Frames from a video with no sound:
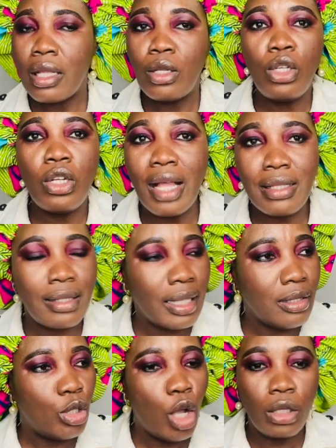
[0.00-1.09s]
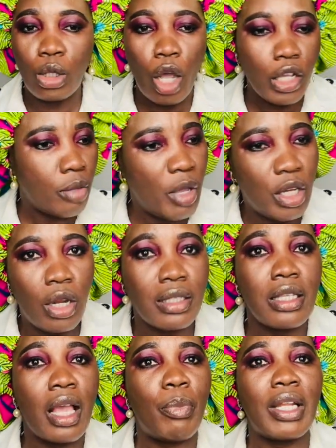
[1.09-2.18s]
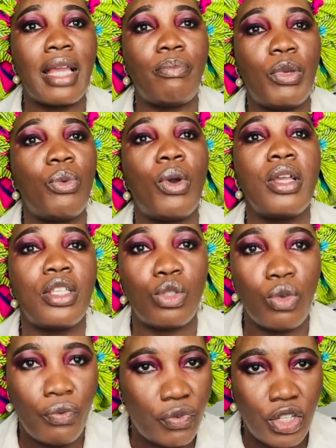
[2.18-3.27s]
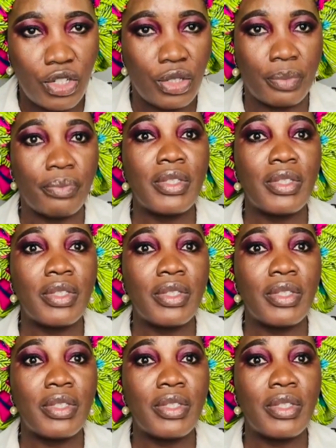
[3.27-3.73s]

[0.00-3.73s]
Nothing, no document, nothing about Liberia is official.